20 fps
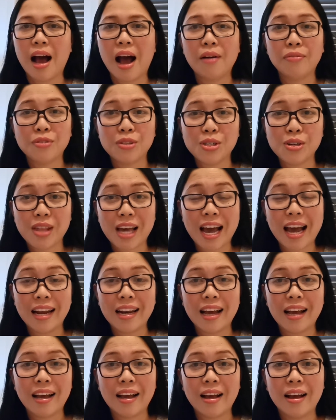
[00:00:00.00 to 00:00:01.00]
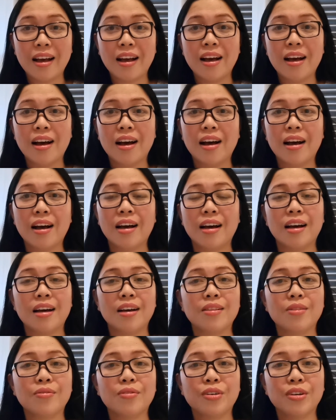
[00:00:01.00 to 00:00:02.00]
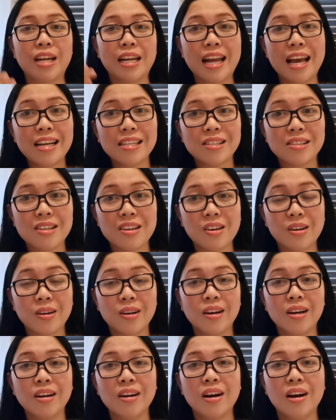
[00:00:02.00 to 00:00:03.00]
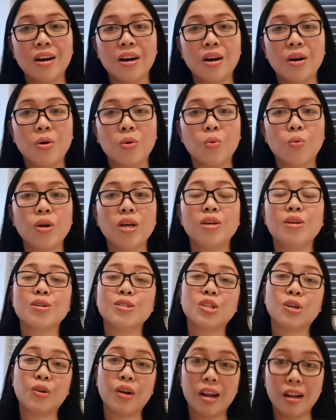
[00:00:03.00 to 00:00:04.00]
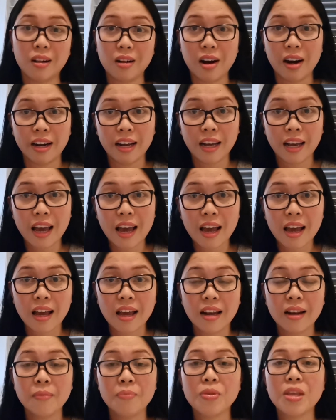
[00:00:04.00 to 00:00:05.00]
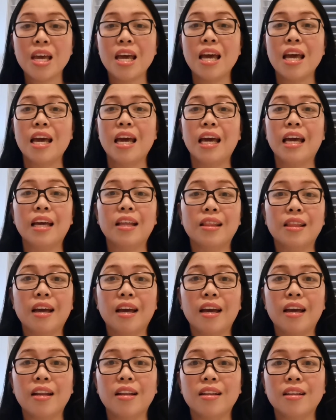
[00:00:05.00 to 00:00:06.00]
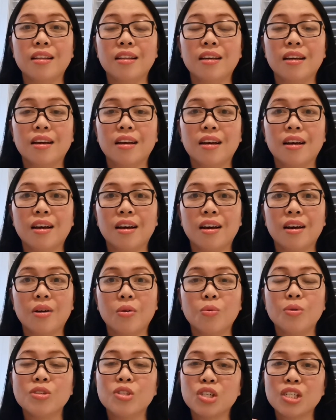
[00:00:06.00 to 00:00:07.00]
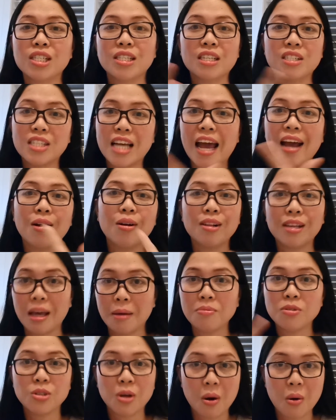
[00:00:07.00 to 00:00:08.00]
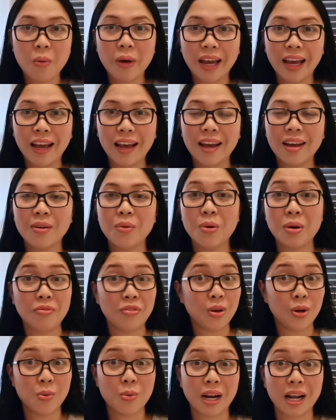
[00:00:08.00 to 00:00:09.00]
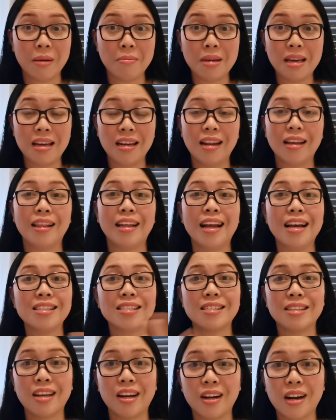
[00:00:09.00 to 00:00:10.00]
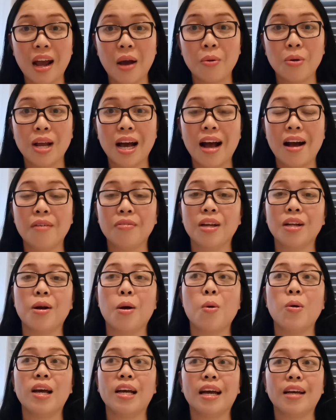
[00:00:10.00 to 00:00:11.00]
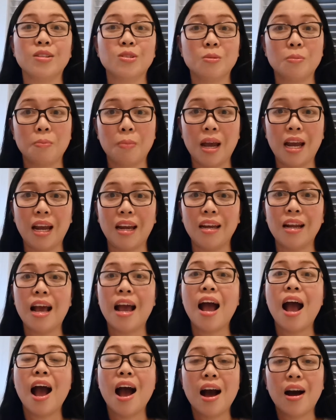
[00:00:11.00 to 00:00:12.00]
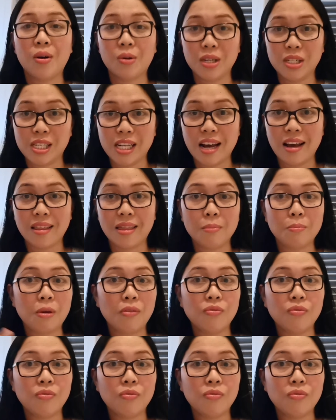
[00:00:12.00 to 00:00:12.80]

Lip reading: after that, for the next year, we use our credit card again. And then the cycle keeps going, if you know what I mean. And the next year I would have that goal again to pay our debt